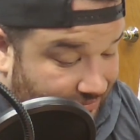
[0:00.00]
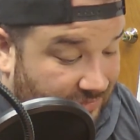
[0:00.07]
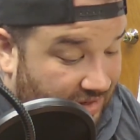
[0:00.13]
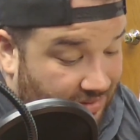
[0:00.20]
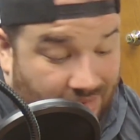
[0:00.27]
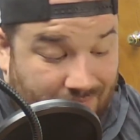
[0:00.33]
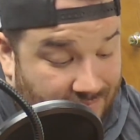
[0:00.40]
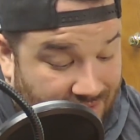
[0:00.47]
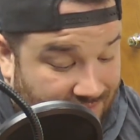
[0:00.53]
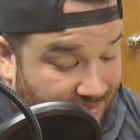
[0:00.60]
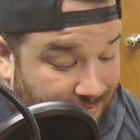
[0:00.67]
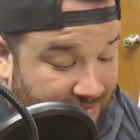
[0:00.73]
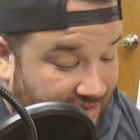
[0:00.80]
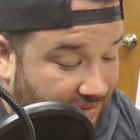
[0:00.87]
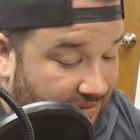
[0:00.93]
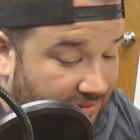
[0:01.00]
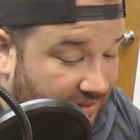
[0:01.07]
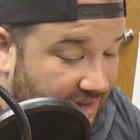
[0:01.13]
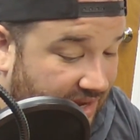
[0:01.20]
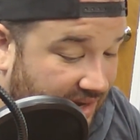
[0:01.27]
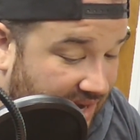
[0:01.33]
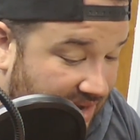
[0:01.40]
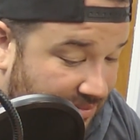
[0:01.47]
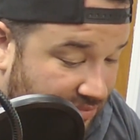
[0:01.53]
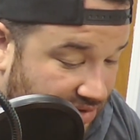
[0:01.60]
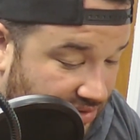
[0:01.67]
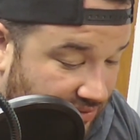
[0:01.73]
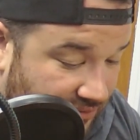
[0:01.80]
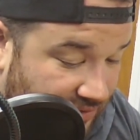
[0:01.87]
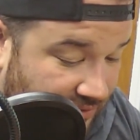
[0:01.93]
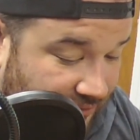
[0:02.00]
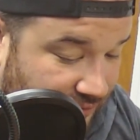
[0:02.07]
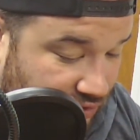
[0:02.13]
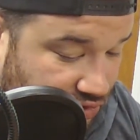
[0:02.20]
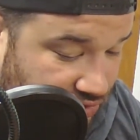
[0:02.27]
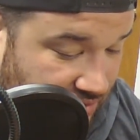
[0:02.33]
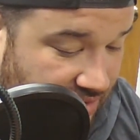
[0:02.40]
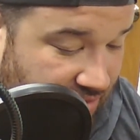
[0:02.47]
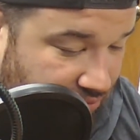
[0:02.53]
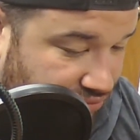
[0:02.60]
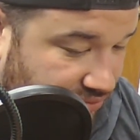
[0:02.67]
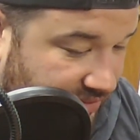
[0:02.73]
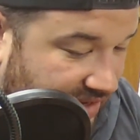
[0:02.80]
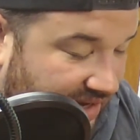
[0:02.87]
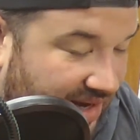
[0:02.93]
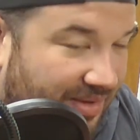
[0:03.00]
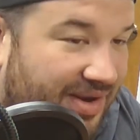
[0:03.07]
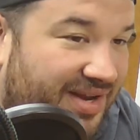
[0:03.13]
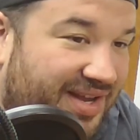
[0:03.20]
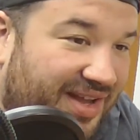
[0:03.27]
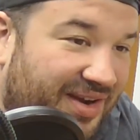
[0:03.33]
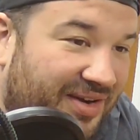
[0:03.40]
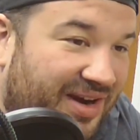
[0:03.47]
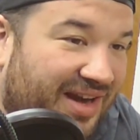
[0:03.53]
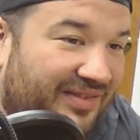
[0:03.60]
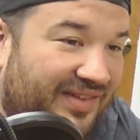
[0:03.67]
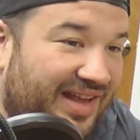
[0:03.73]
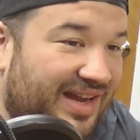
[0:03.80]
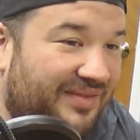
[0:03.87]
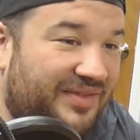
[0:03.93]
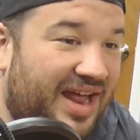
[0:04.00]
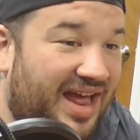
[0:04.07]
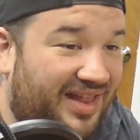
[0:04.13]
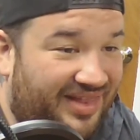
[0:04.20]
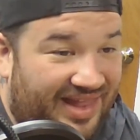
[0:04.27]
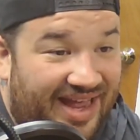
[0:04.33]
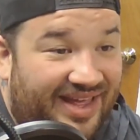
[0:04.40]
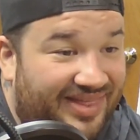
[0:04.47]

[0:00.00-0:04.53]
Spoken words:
a big old I'm gonna go vote for Trump. You know what I mean? I'm not like